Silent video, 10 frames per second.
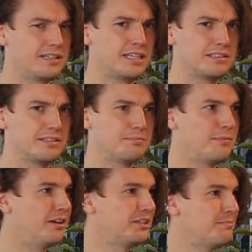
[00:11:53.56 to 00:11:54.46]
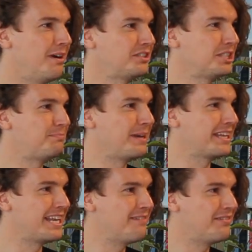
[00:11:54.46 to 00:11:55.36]
I'm here, not I'm
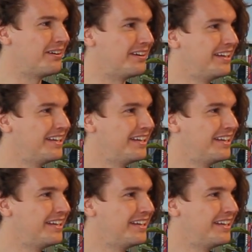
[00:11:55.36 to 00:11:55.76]
here, I'm queer,